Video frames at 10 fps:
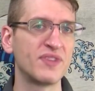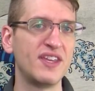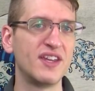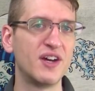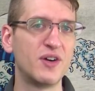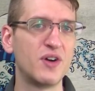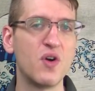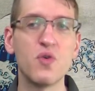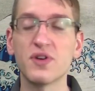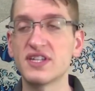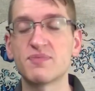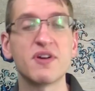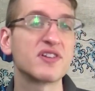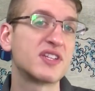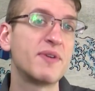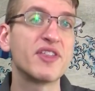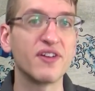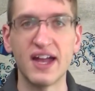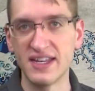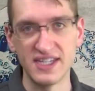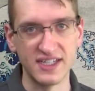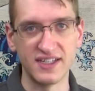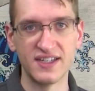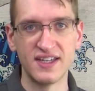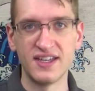You know, or it sparks some other idea.